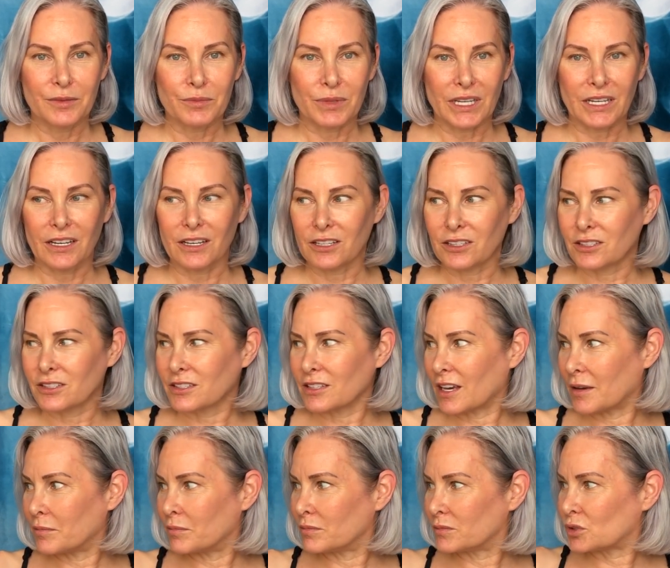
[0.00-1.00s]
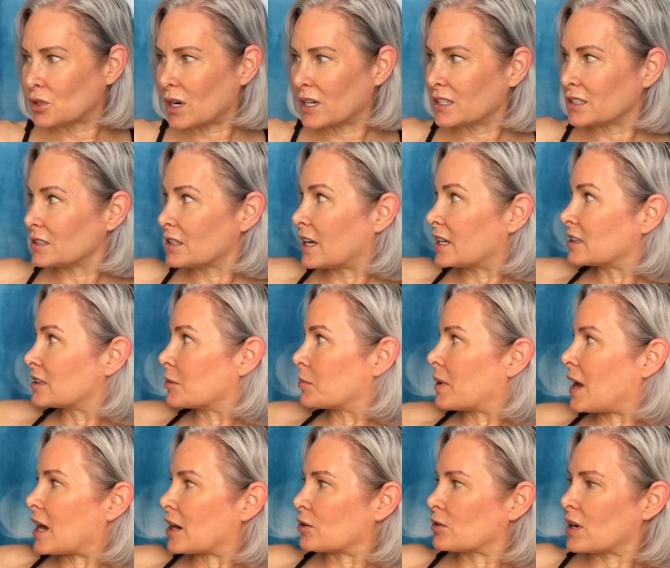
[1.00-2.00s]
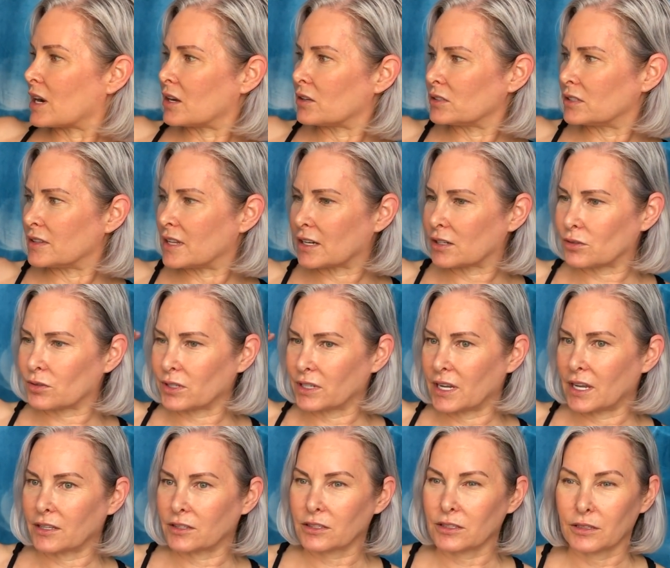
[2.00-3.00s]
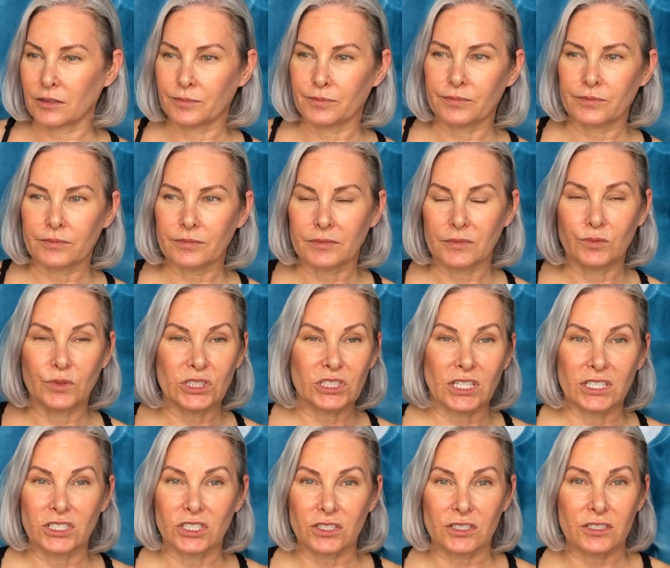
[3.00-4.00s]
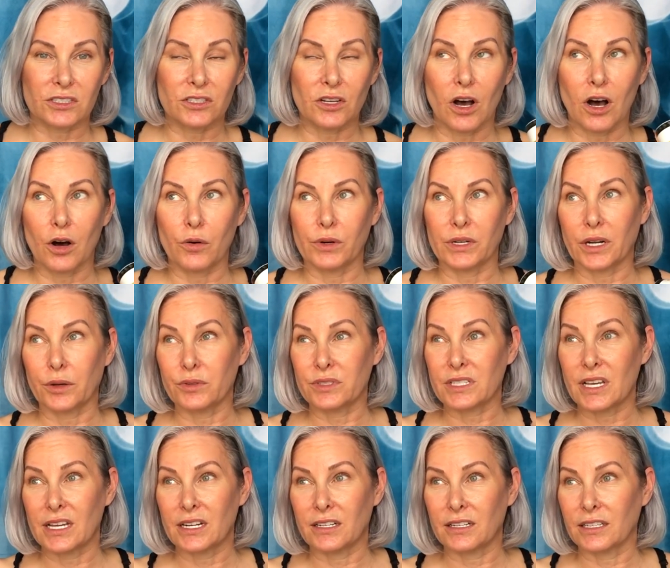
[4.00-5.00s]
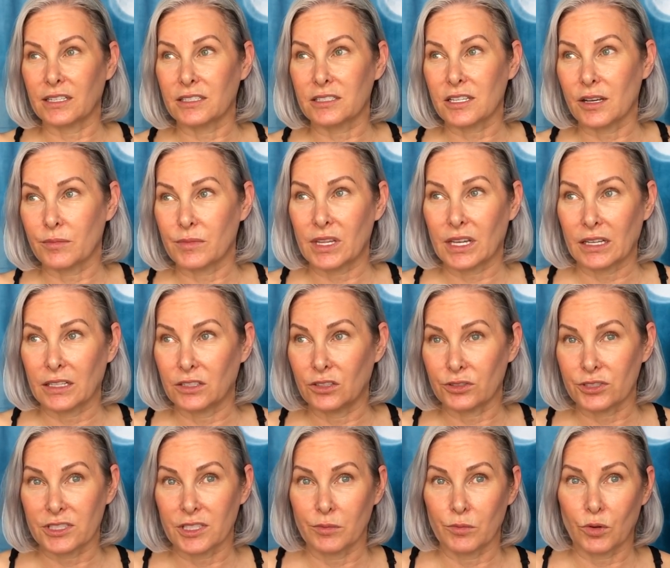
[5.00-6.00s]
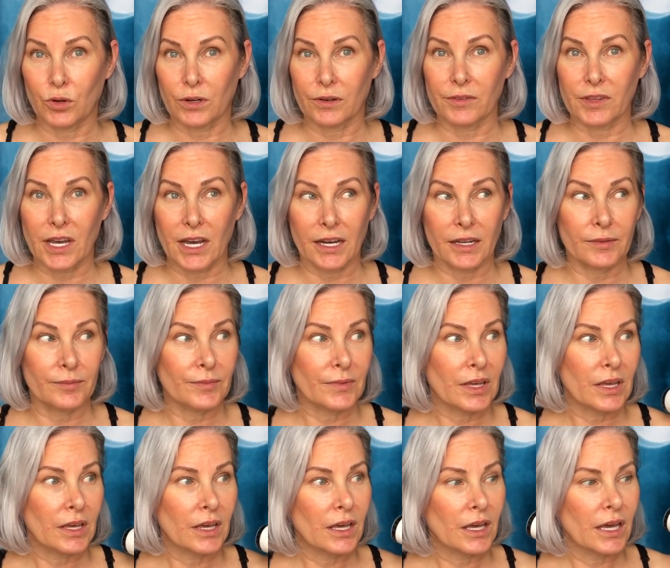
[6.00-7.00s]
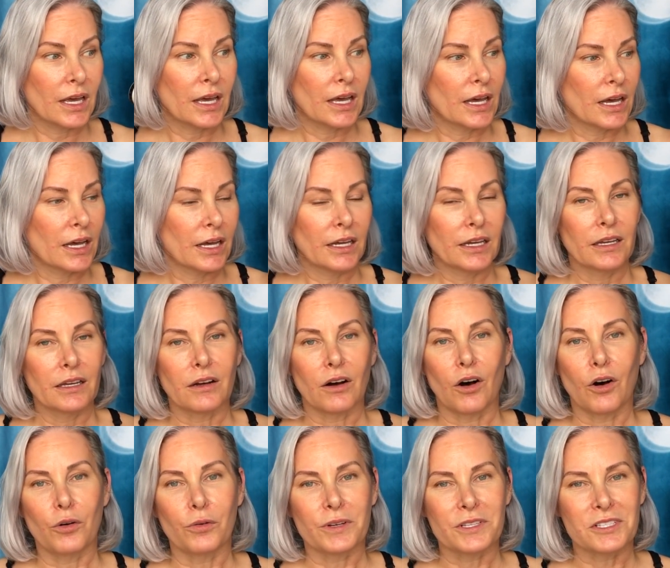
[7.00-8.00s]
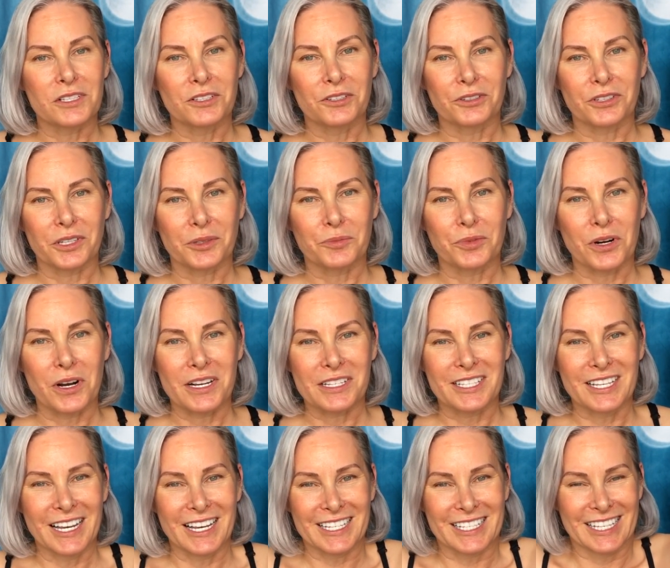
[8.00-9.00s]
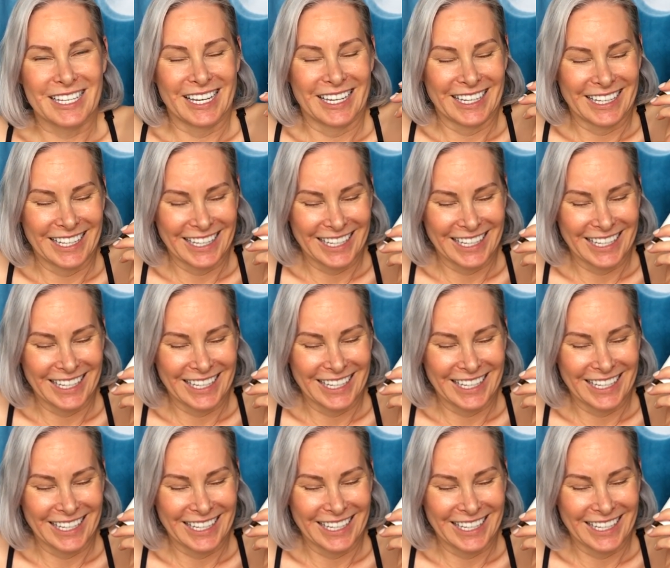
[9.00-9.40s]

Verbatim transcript: because I'm trying to light the background, and that creates a, which I just saw when I was editing something, and you'll see more of that. Always a learning process.